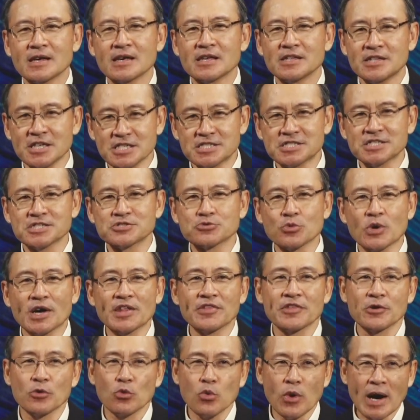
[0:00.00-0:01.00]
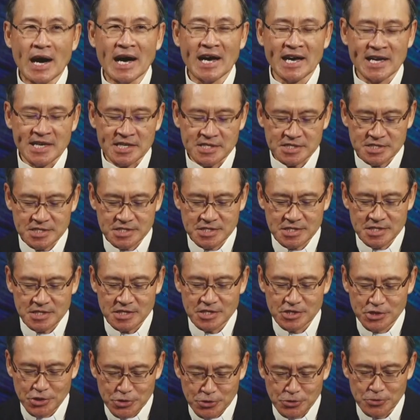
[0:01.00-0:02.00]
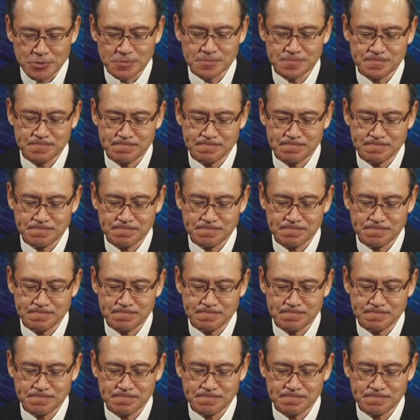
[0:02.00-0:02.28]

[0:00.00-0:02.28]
This is what the wise do.